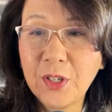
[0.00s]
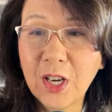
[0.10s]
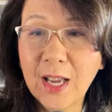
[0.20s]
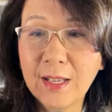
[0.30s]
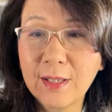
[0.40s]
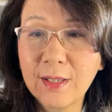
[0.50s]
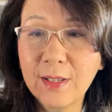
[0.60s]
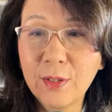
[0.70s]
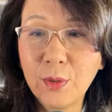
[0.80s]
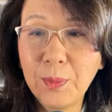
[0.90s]
chats,
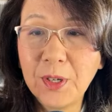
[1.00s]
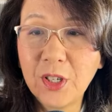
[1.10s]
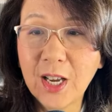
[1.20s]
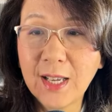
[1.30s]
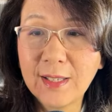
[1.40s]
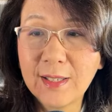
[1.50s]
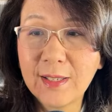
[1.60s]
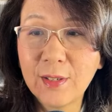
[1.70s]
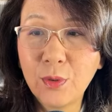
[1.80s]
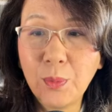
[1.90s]

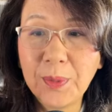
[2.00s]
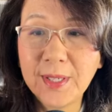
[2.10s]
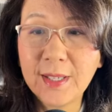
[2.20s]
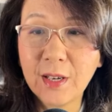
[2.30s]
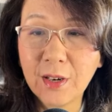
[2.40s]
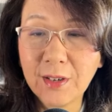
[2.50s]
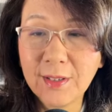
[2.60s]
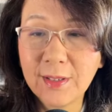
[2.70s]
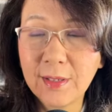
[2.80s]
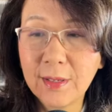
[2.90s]
super
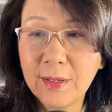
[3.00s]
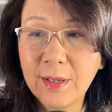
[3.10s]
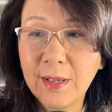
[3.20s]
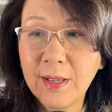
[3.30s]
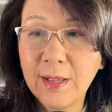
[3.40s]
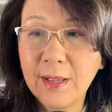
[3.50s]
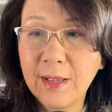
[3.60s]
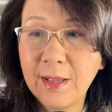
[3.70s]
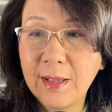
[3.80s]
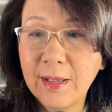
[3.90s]
stickers.
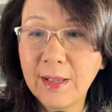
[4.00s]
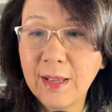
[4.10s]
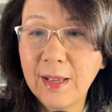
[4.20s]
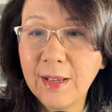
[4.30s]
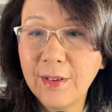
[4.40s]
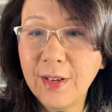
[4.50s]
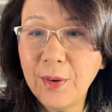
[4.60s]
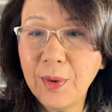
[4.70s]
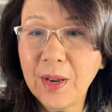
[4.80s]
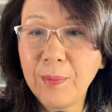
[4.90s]
Oh,
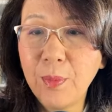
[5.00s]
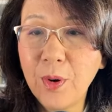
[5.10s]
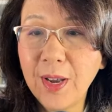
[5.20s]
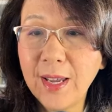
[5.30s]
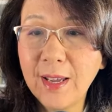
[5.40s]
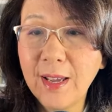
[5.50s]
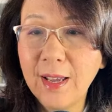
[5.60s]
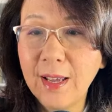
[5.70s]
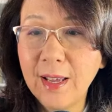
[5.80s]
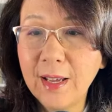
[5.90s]
here we go. Boy
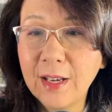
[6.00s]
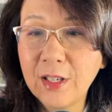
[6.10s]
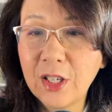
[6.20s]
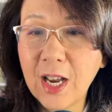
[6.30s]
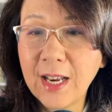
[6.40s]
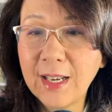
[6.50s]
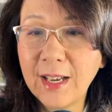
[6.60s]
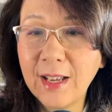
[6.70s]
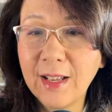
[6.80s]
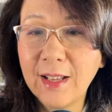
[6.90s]

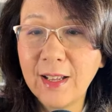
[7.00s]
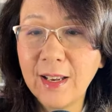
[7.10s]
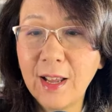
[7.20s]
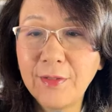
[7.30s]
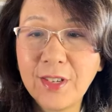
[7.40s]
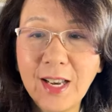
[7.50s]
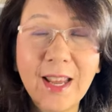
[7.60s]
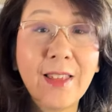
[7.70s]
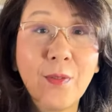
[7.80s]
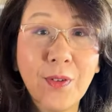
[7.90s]
Kachina, love to
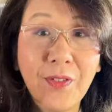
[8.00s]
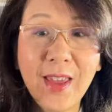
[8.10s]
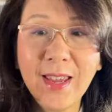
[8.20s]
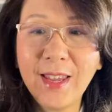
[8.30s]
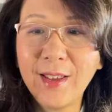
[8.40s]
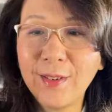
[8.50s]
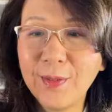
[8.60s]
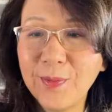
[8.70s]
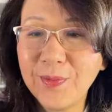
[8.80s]
lay. Well, thank you.